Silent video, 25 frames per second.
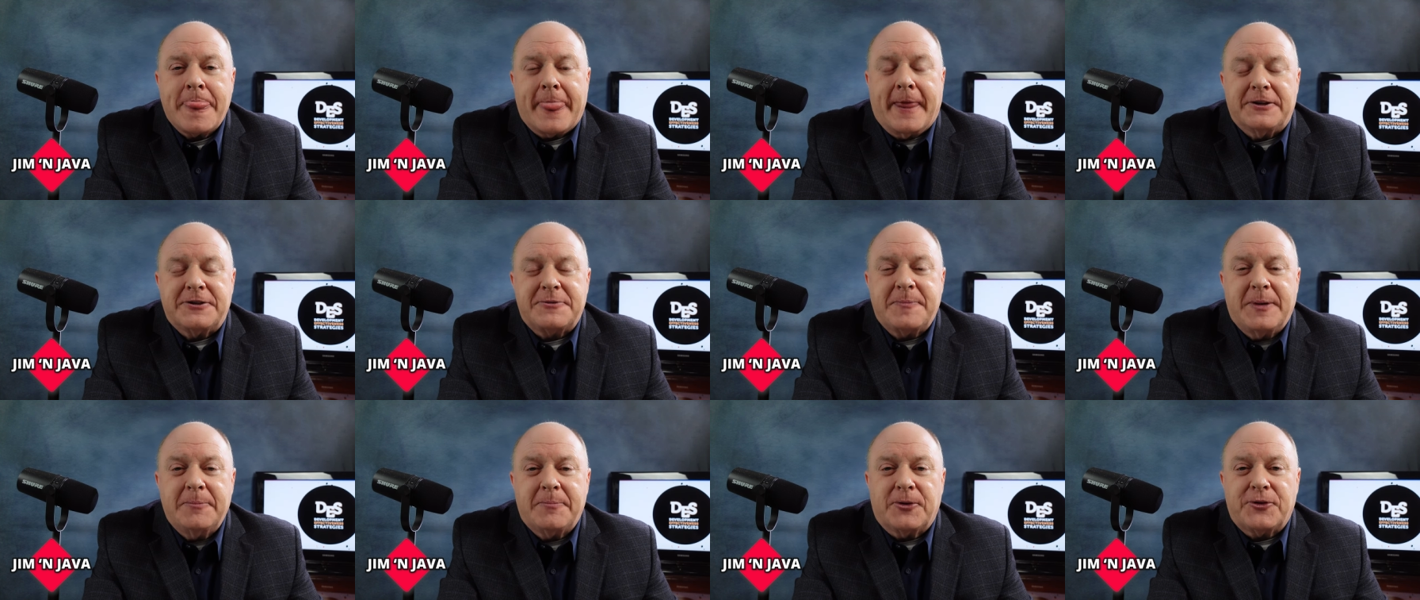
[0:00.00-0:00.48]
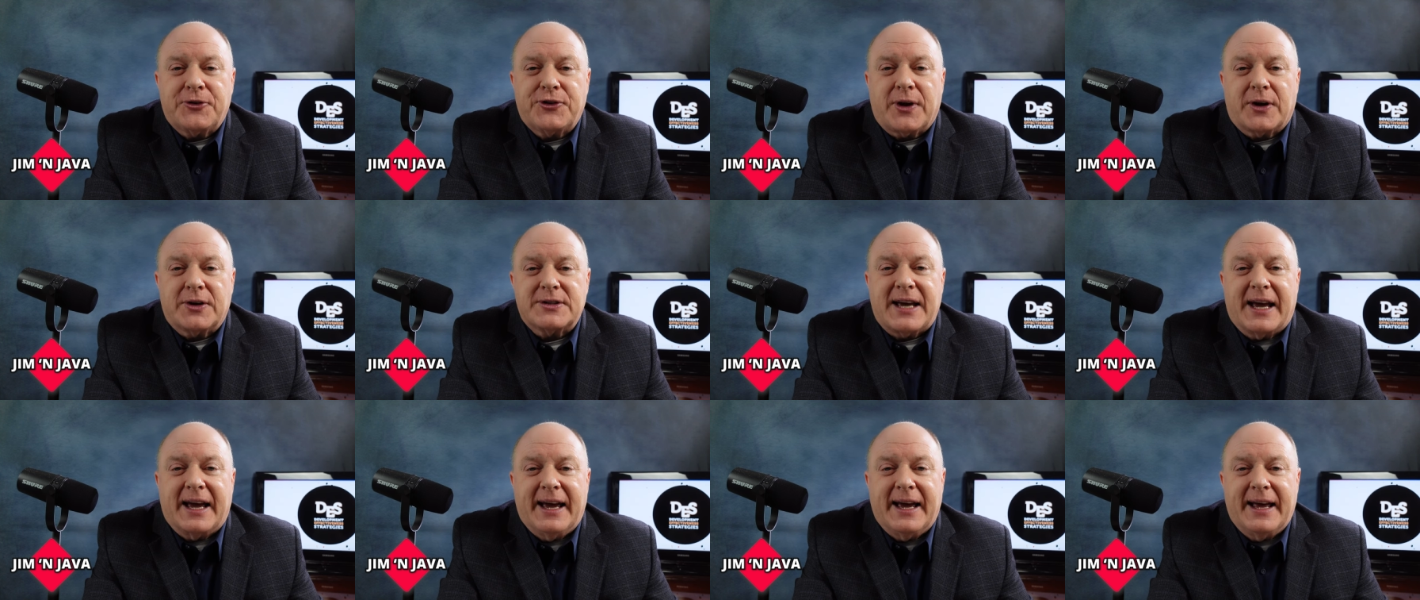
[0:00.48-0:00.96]
as people
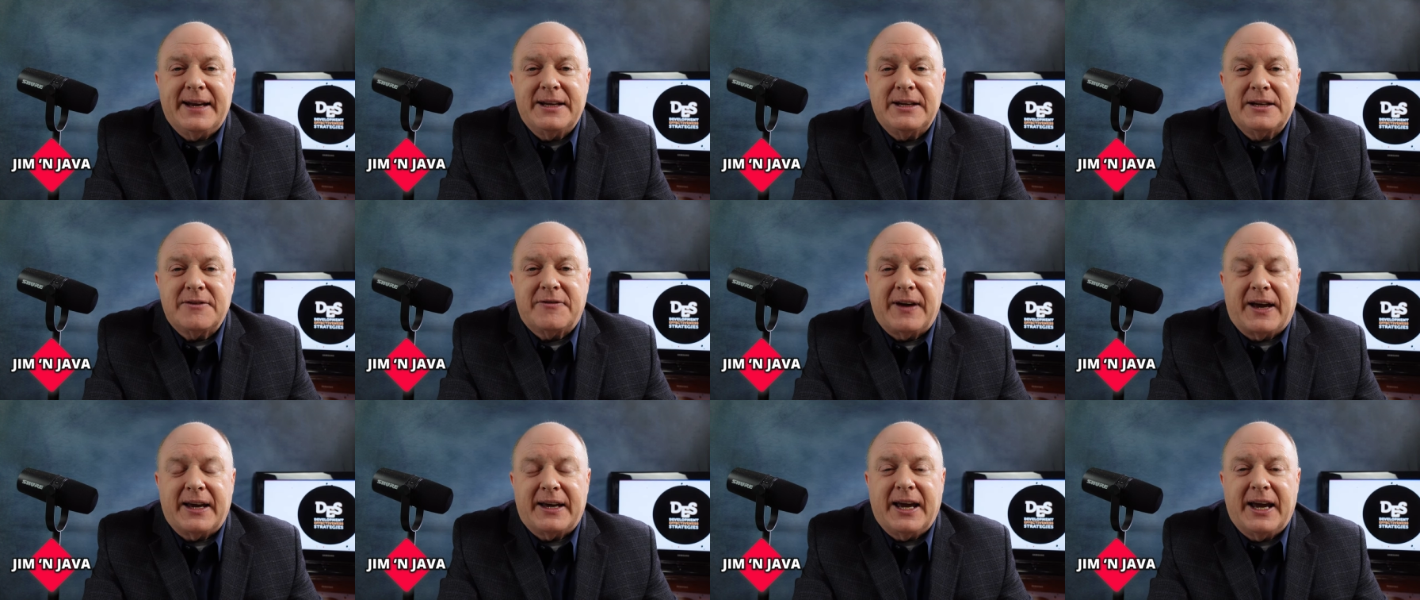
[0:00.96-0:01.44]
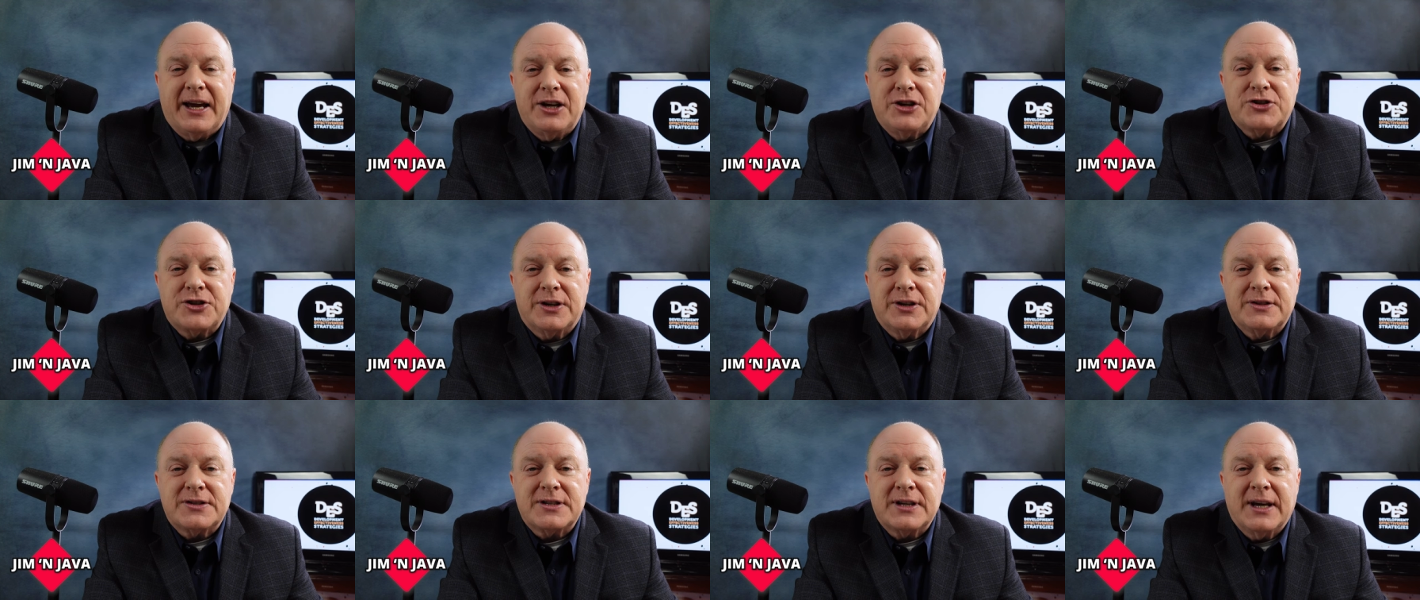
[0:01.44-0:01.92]
start to head into
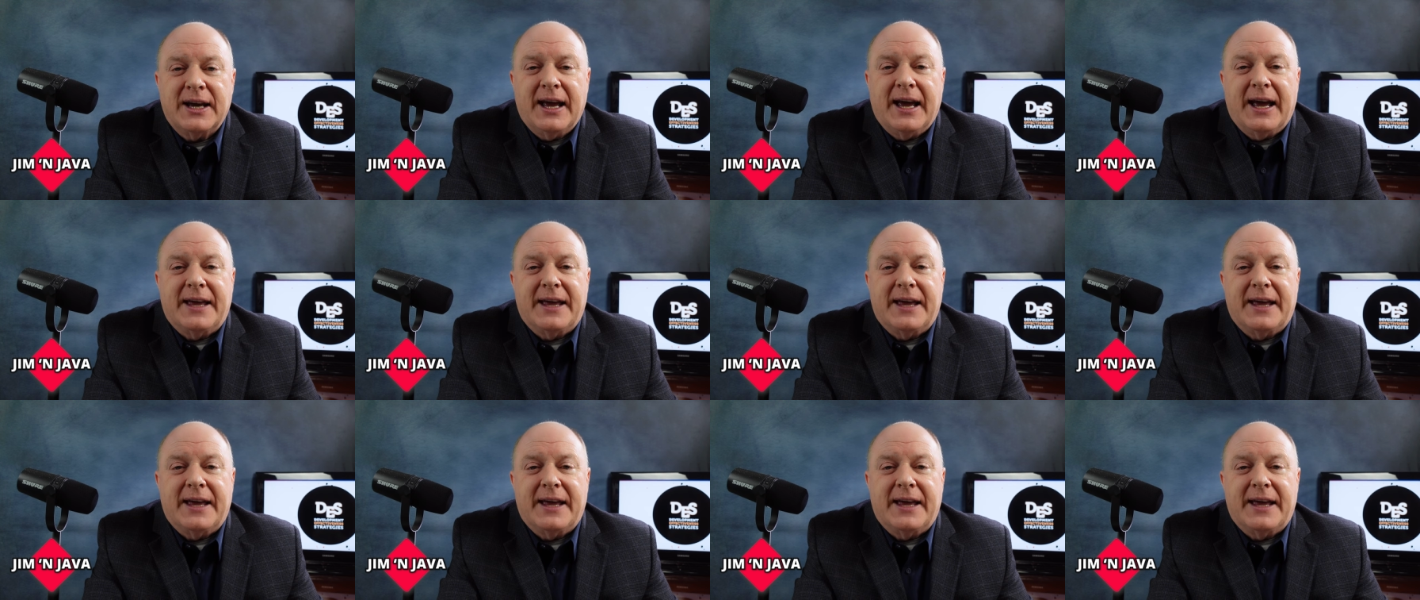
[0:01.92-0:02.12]
vacations